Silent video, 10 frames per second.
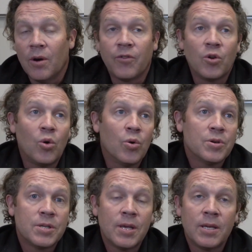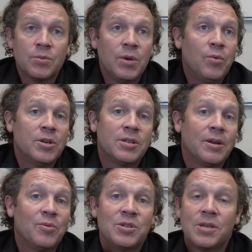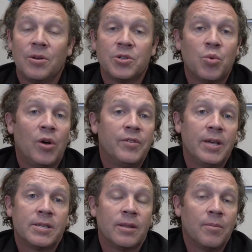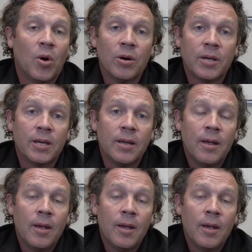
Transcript: Of course, things, we wish that it was still 12 days on the market,